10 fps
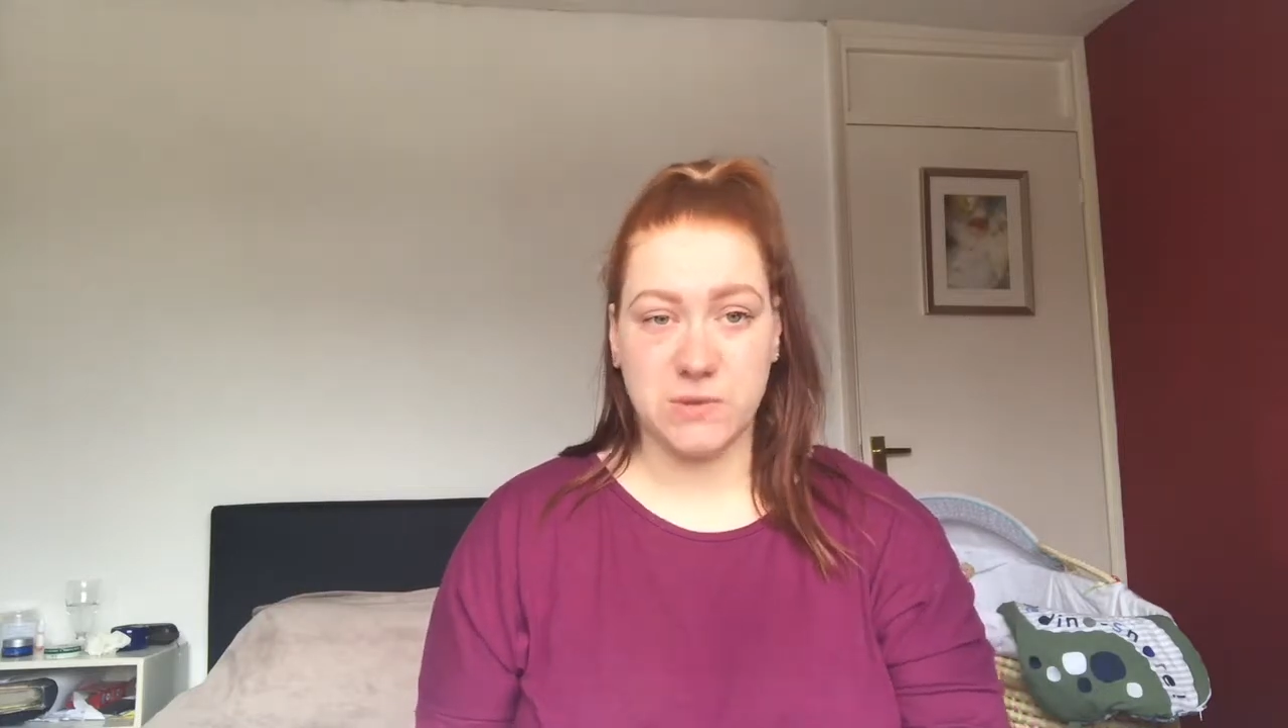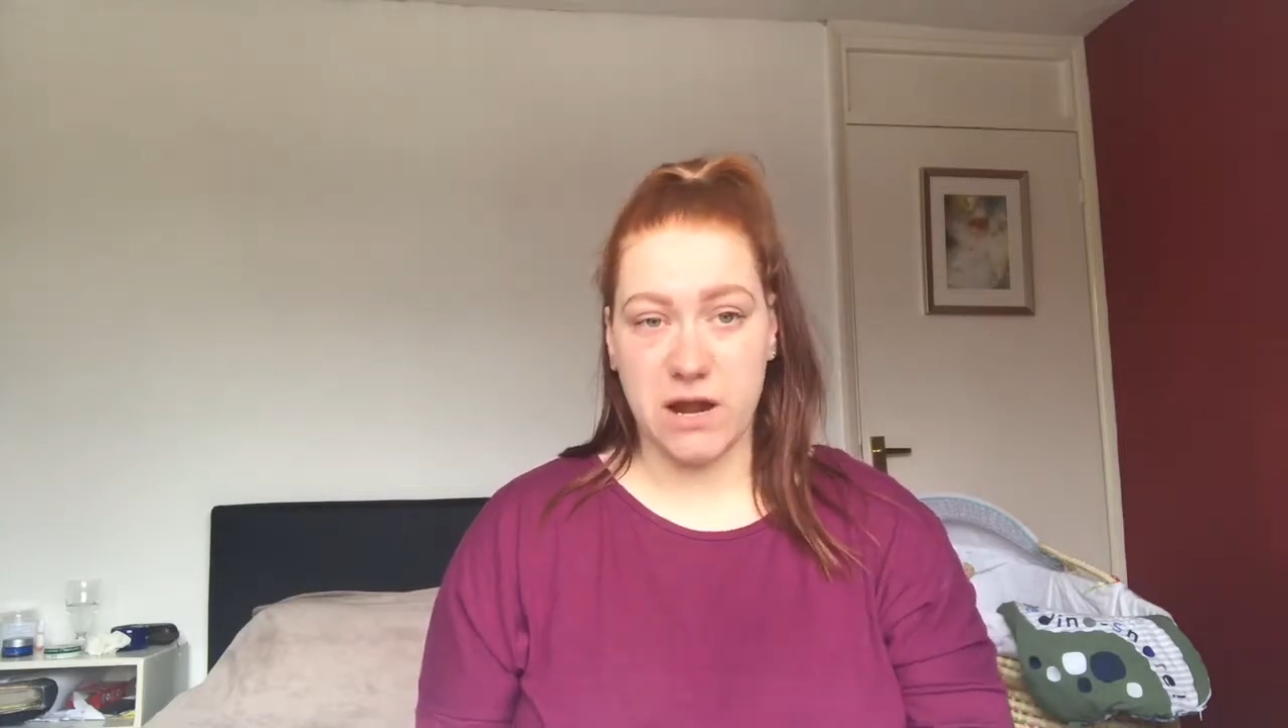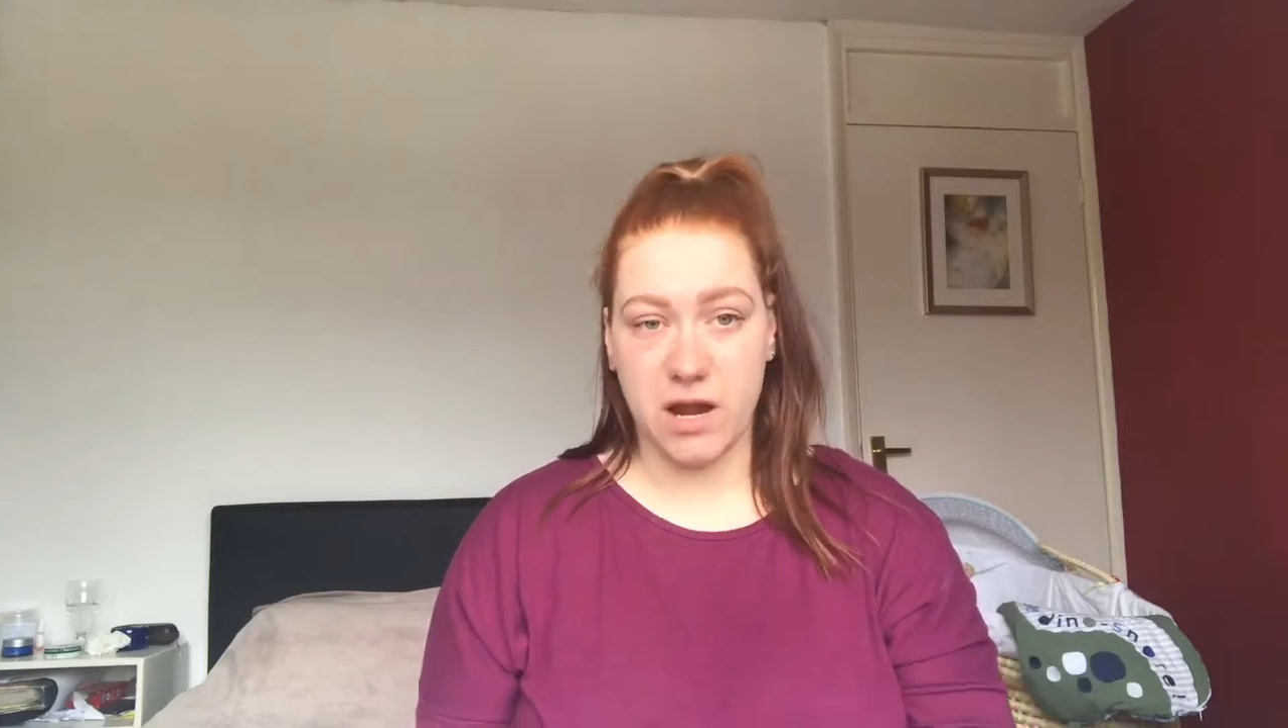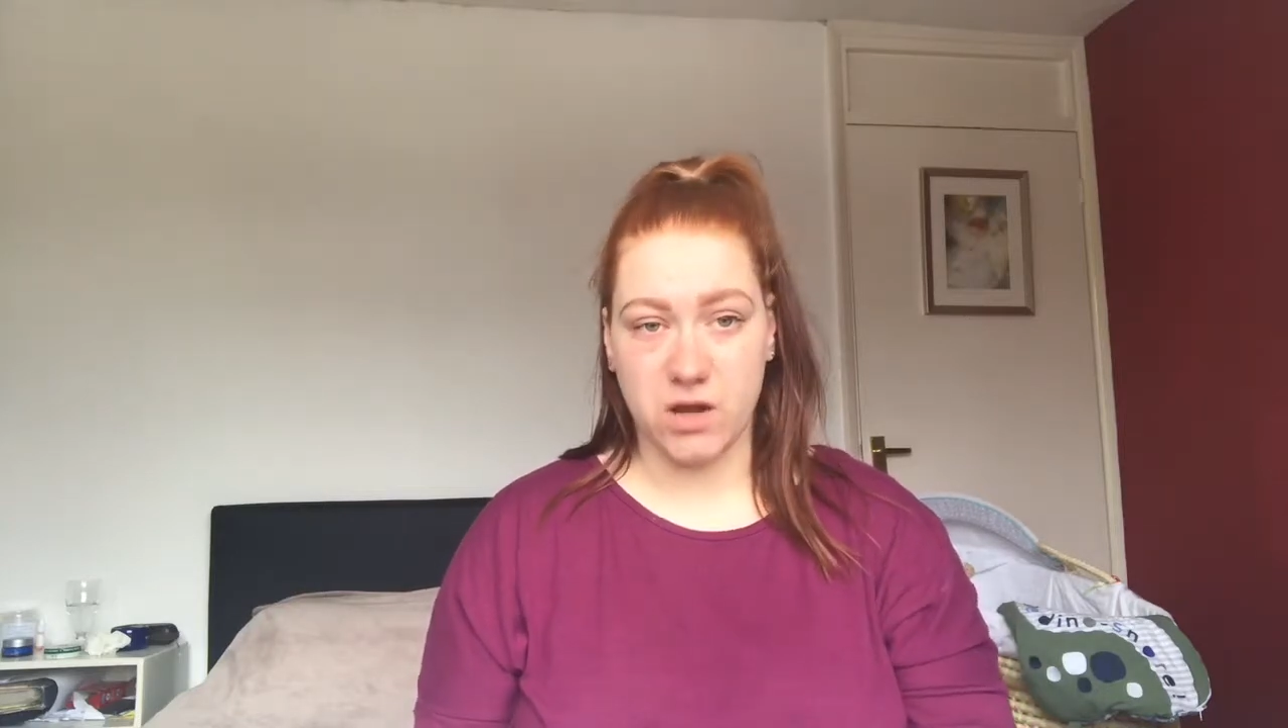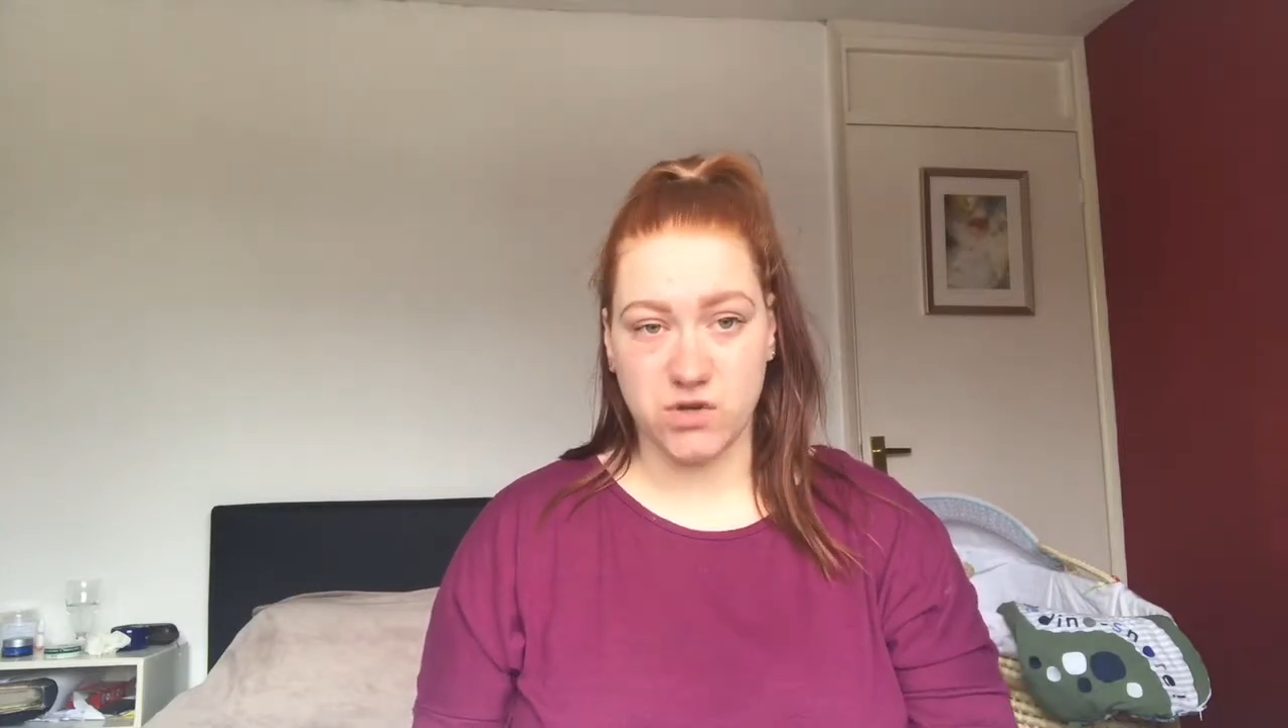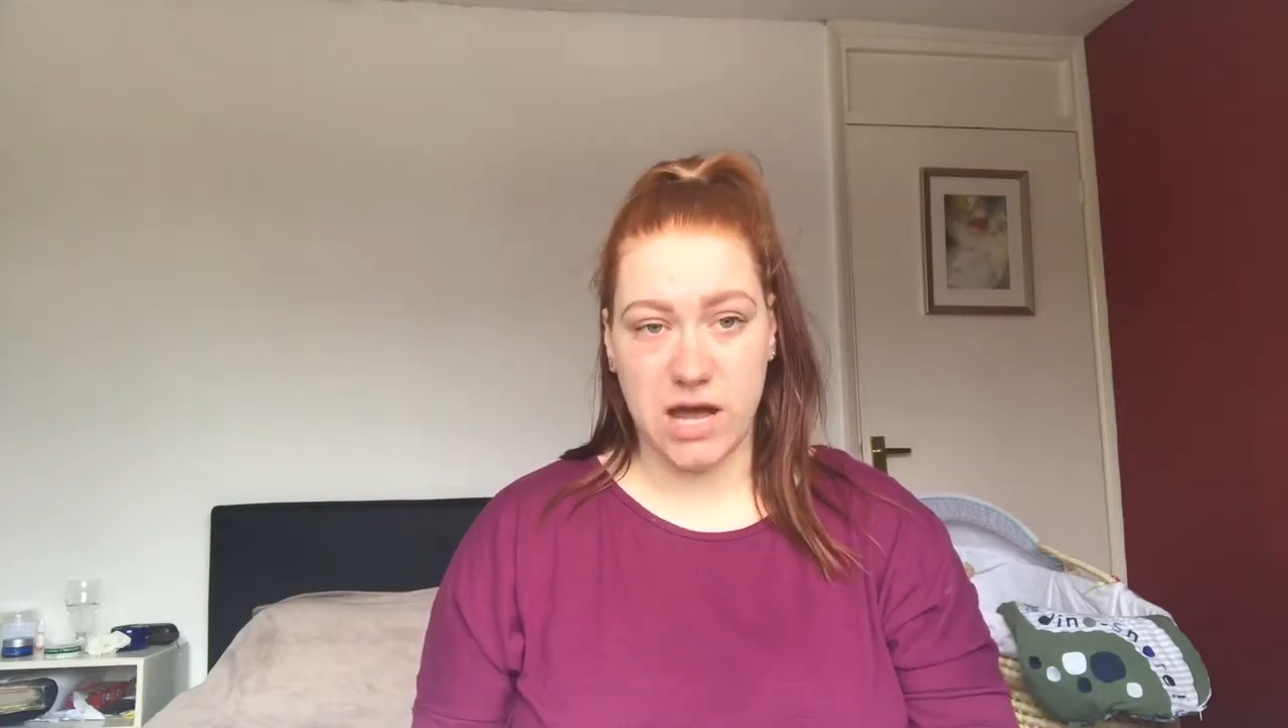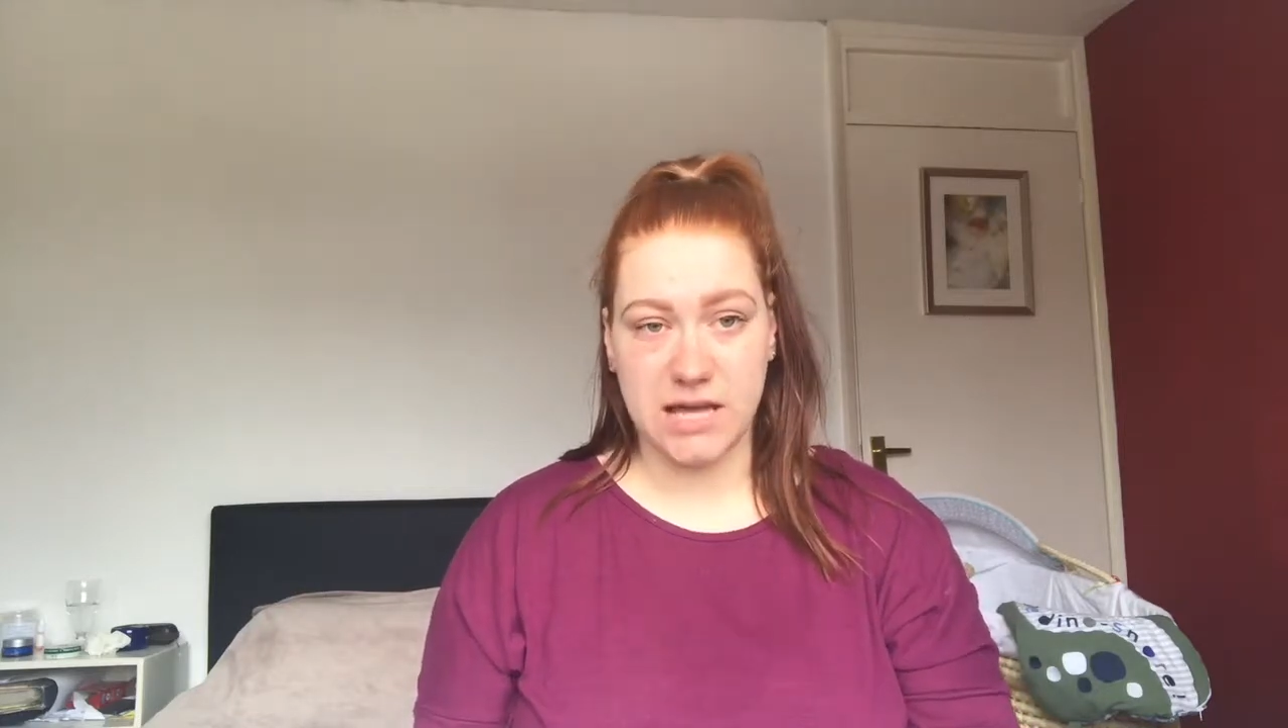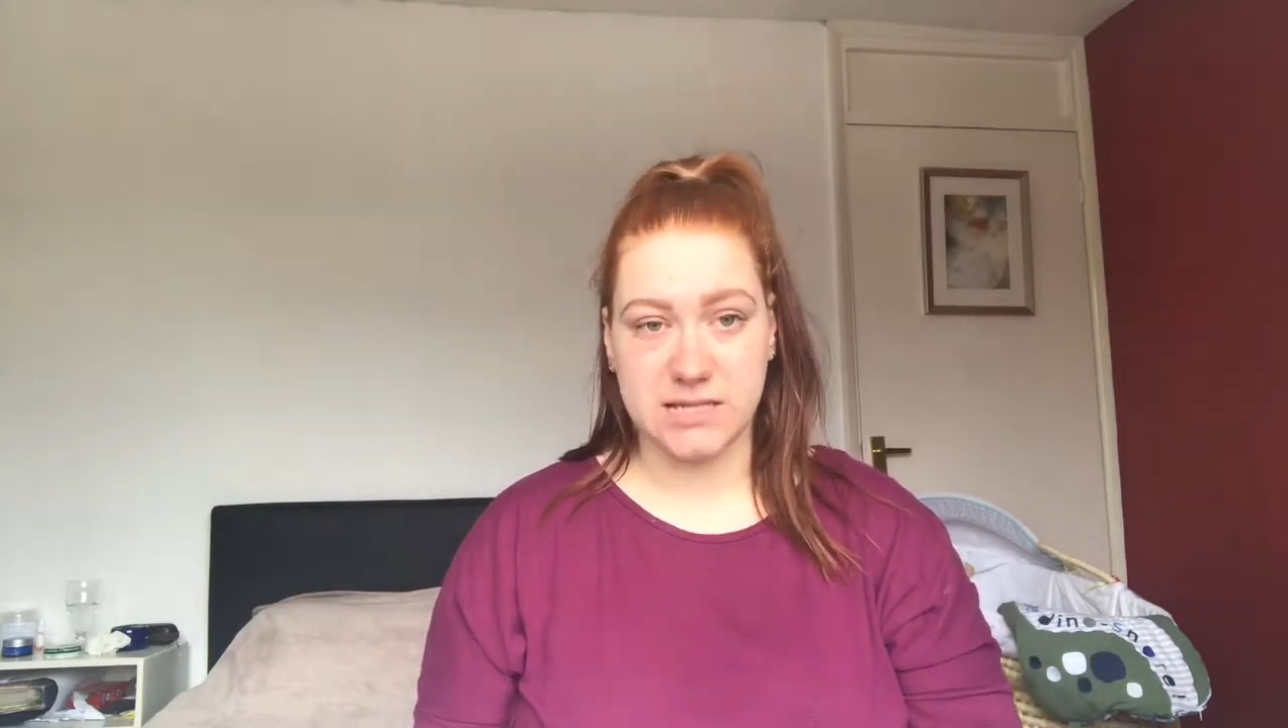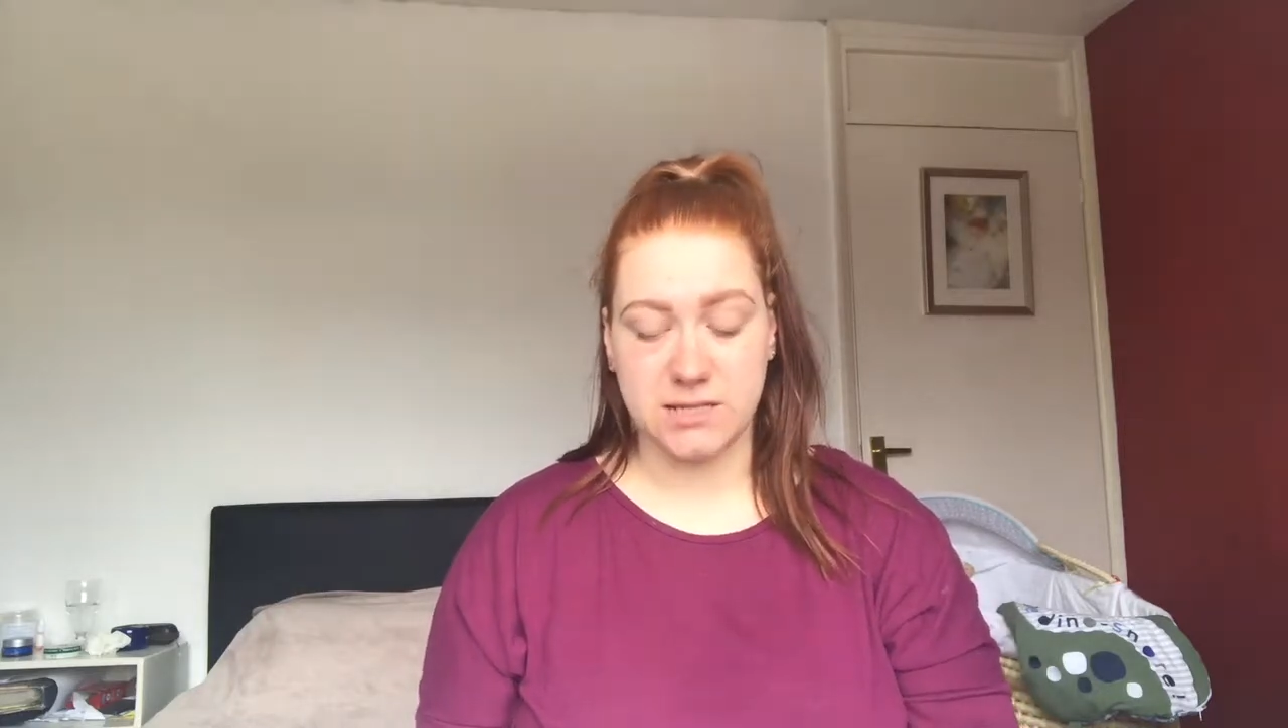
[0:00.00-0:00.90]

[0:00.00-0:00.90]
wearing a dress,